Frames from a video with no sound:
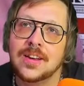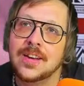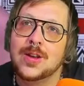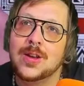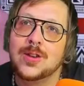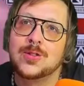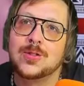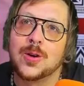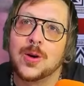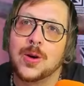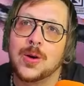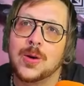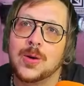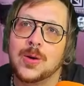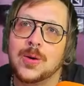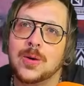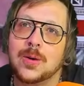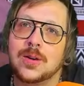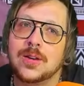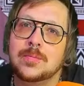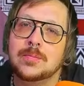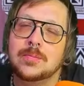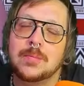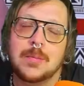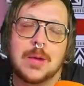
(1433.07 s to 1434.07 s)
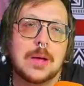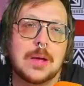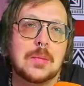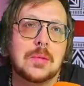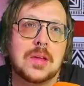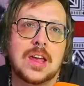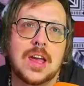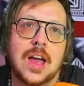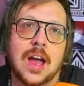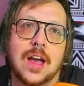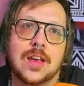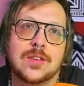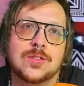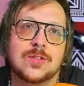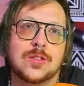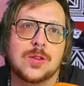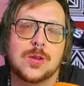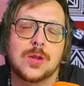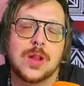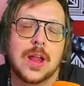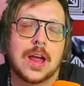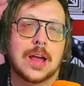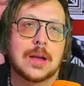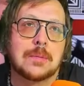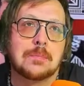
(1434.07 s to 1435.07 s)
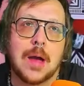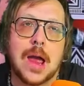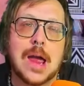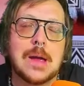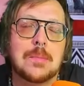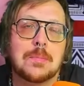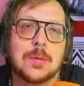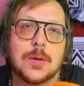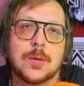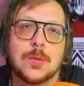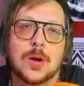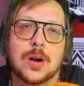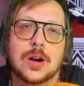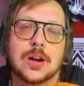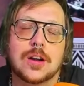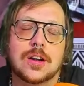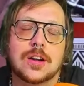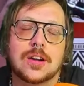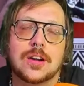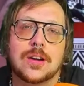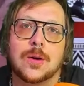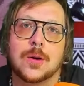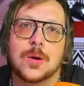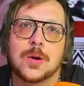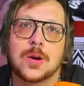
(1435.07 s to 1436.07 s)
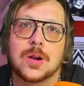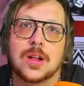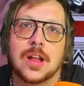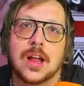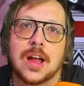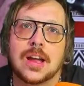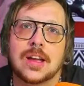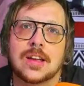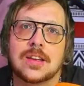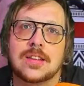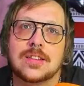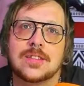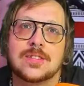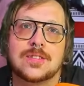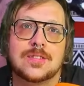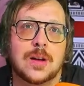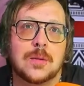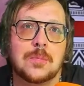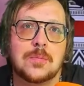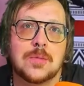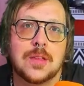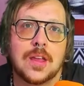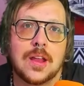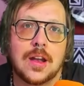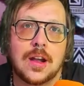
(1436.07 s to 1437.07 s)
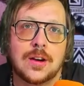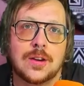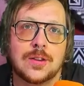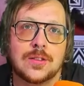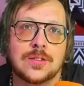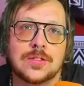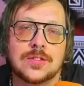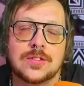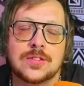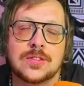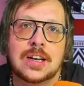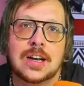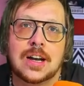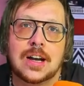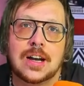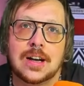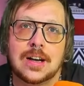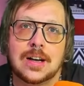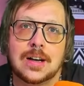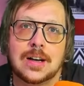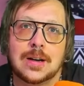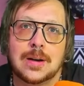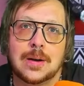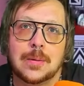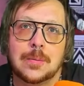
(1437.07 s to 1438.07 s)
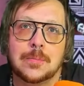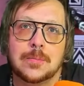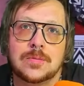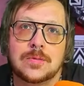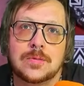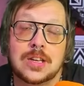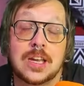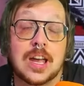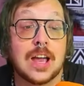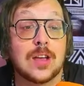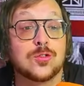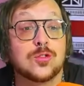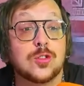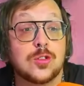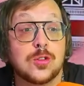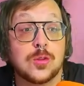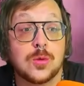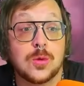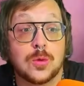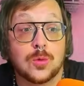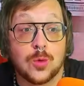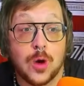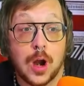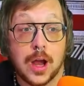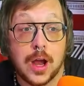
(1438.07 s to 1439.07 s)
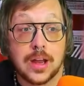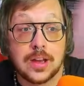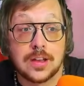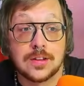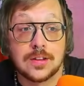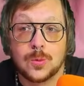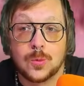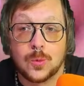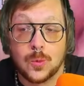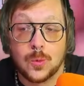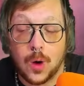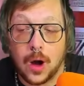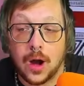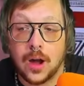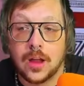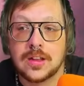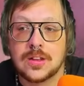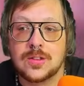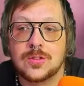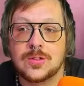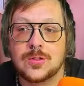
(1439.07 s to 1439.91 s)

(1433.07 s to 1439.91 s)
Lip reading: So maybe he has to do like paperwork or like something else. He has to do it right while he's